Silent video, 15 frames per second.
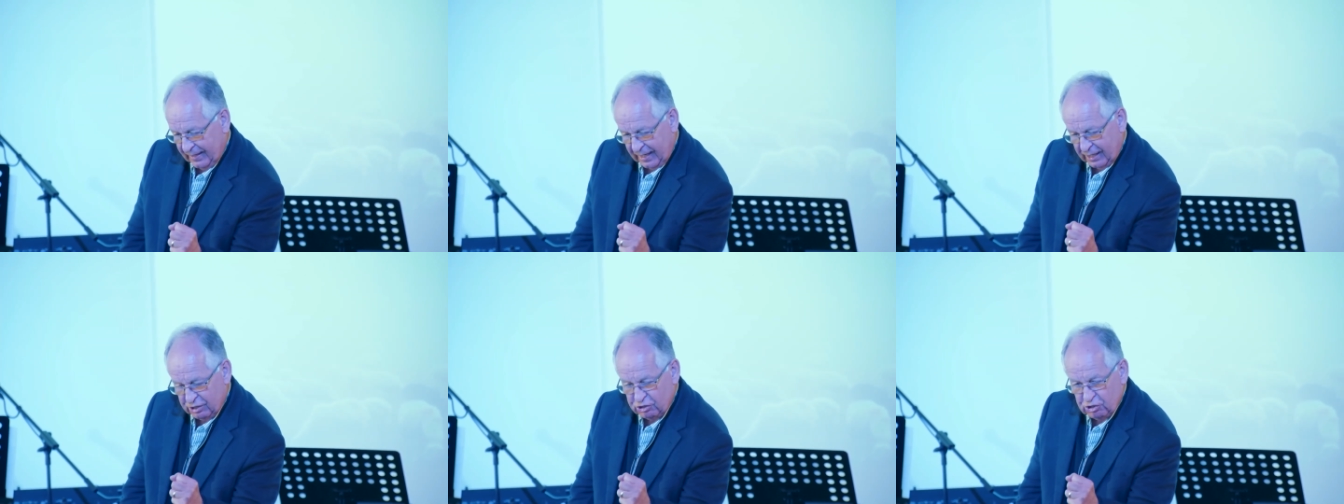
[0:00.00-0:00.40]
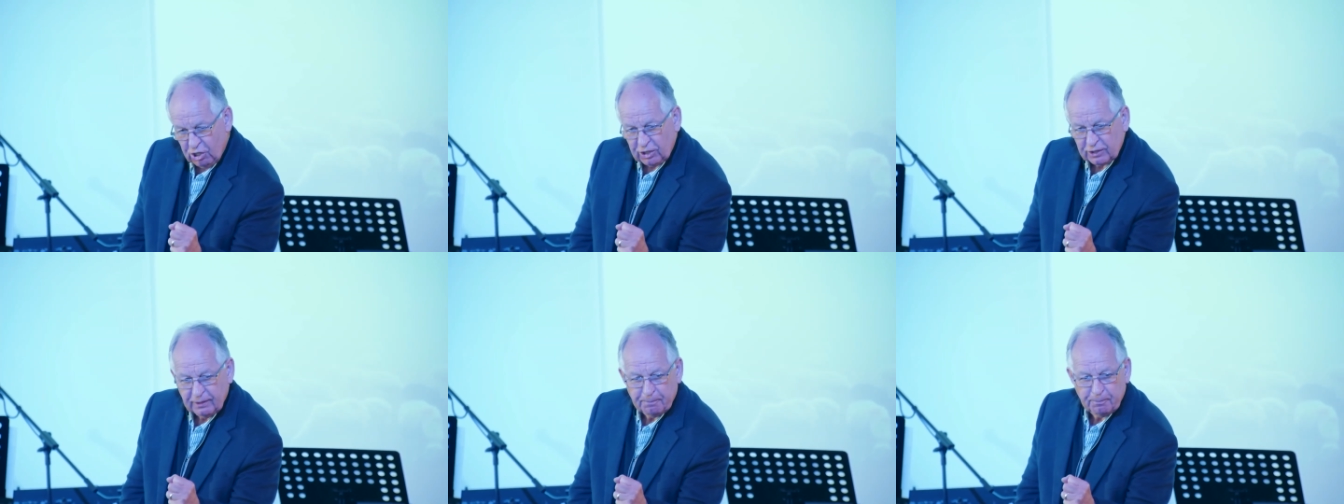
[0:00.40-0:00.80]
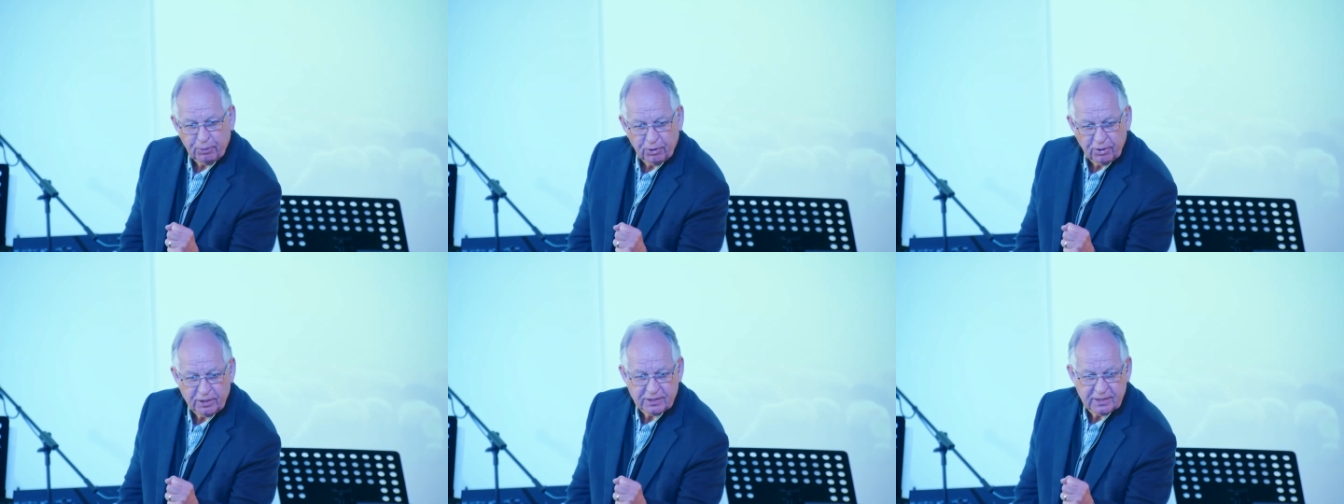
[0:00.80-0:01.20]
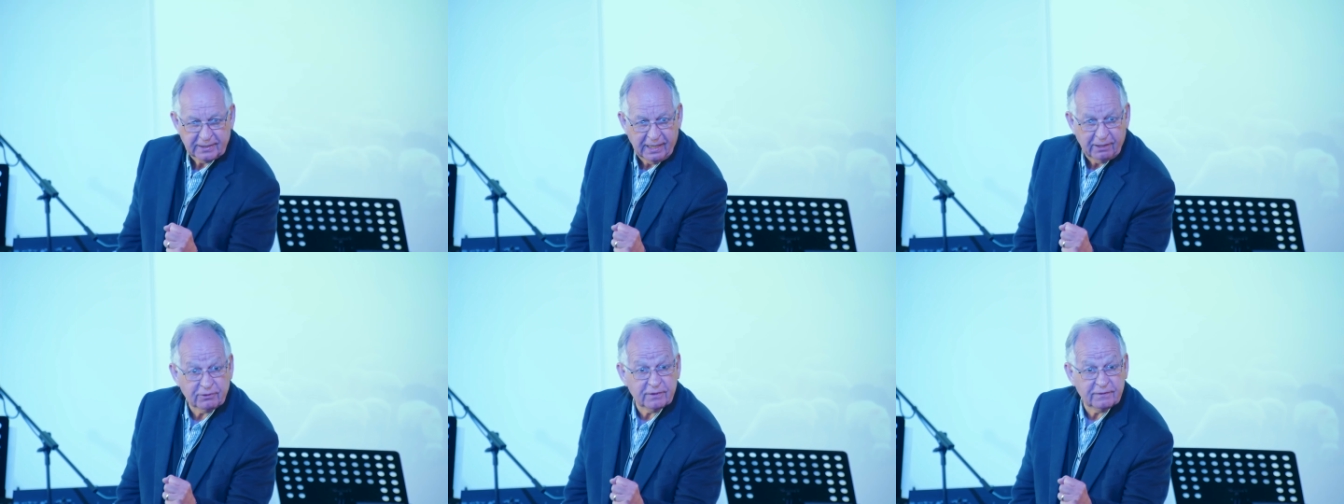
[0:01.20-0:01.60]
and knock the
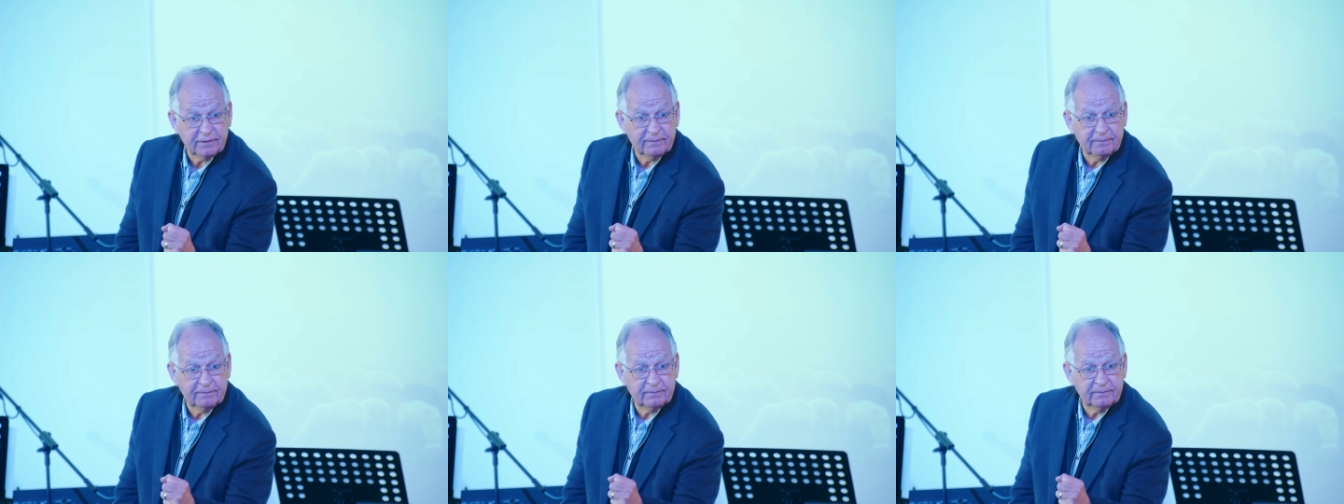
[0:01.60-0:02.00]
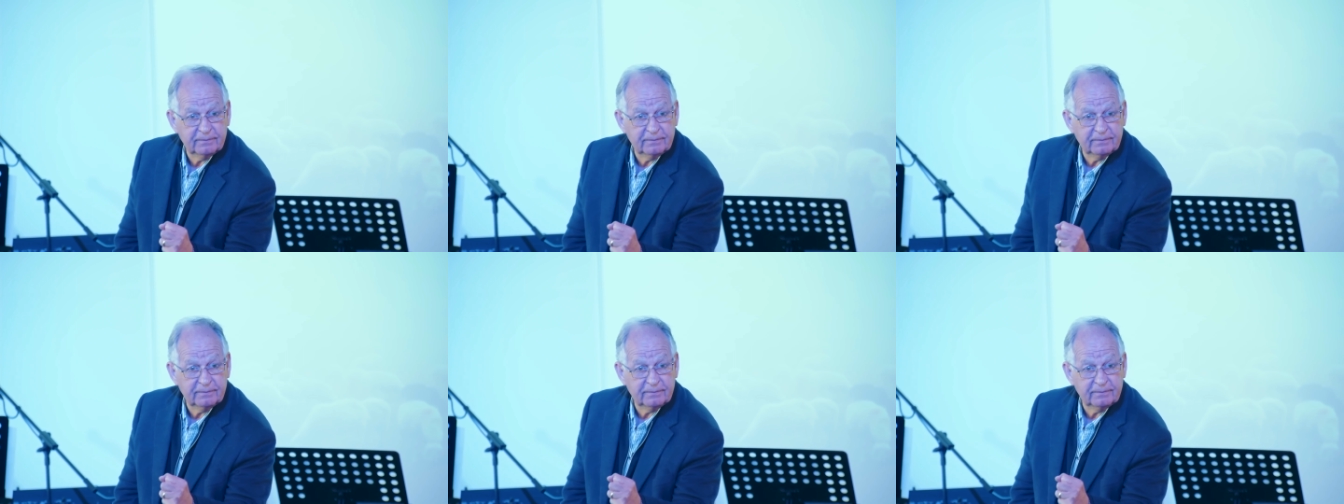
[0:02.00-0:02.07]
poison out of them.